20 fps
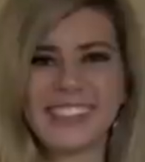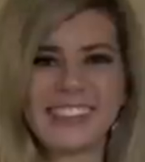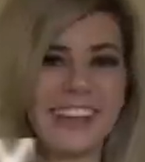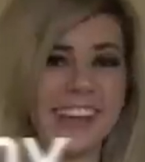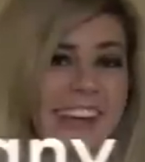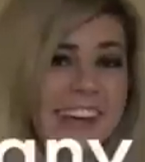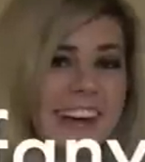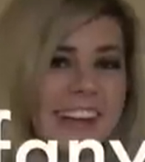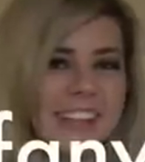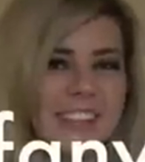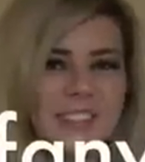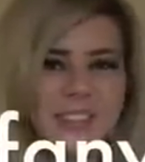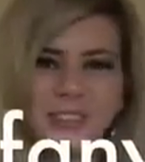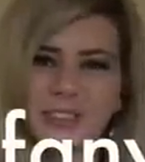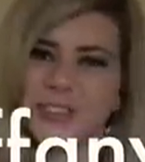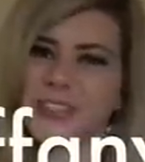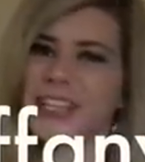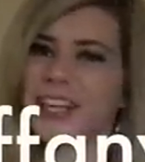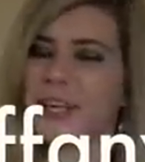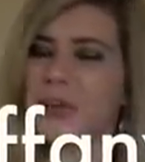Hey guys,
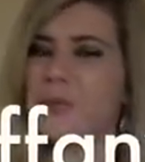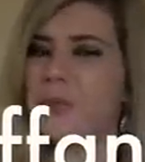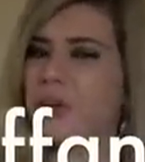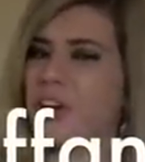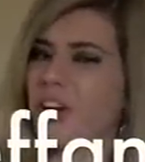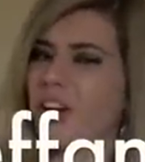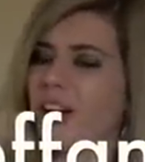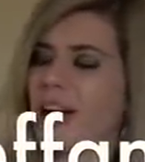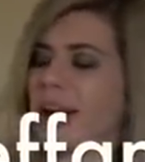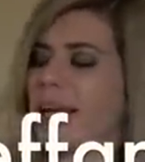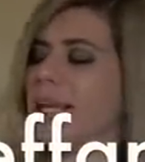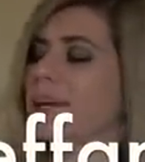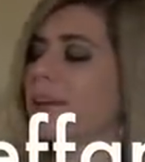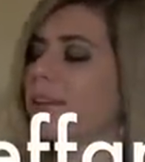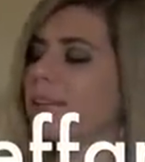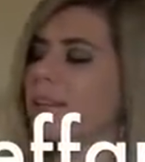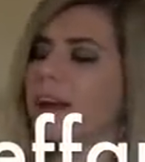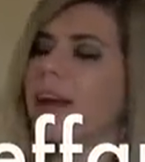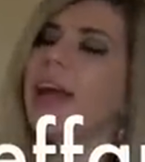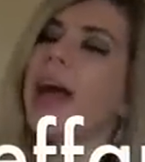today we are
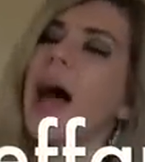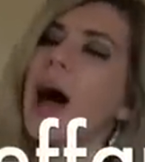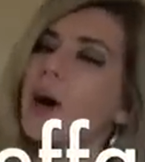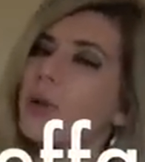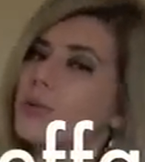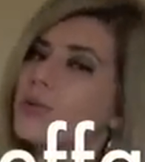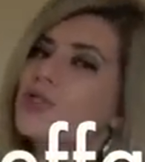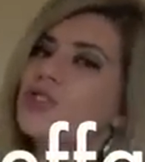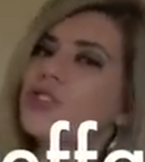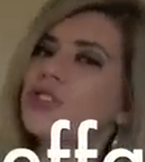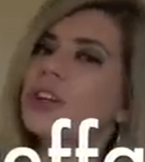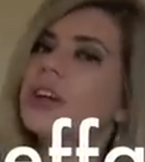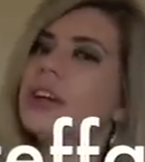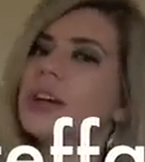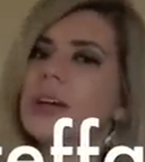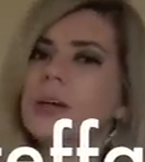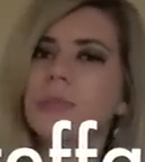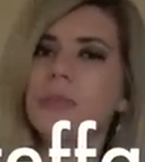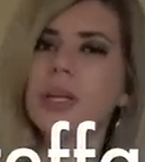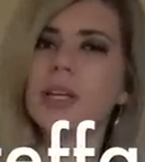in the couch
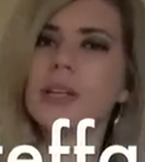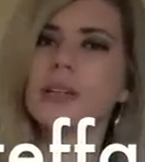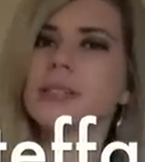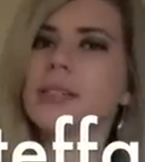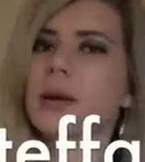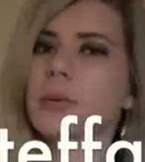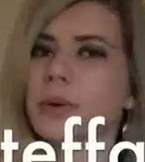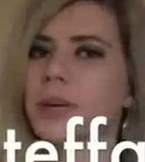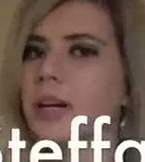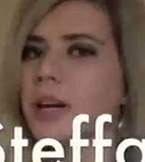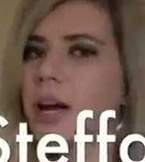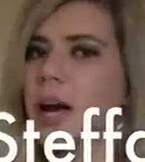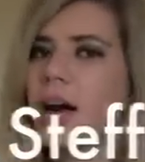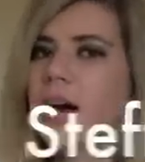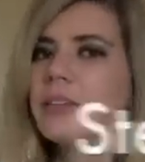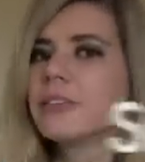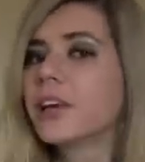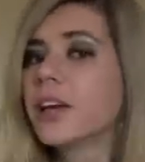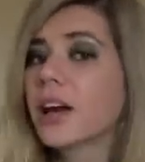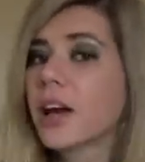because I want to
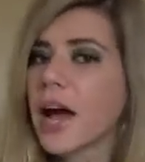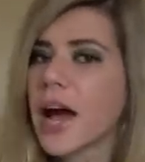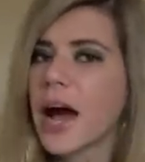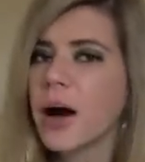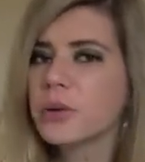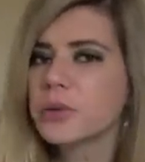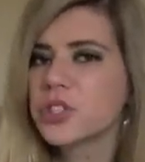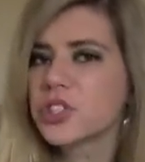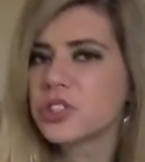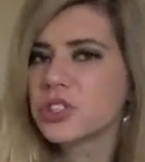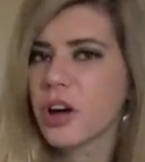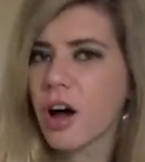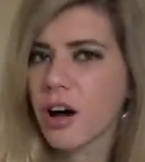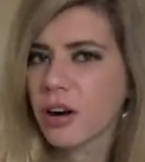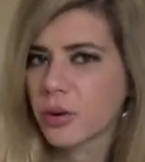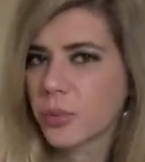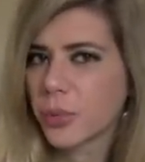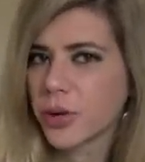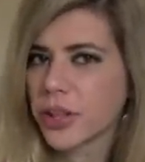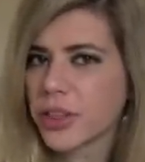have a couch
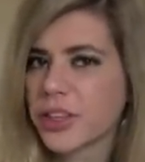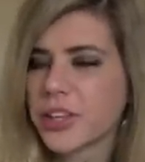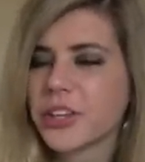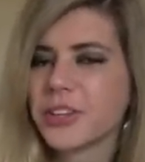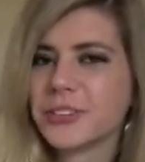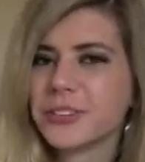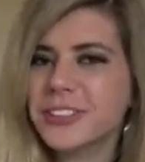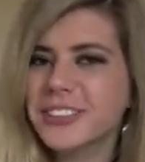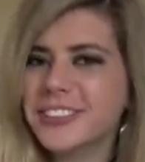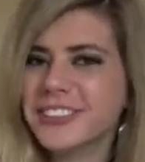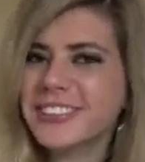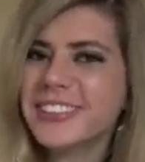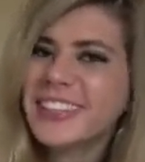talk with you.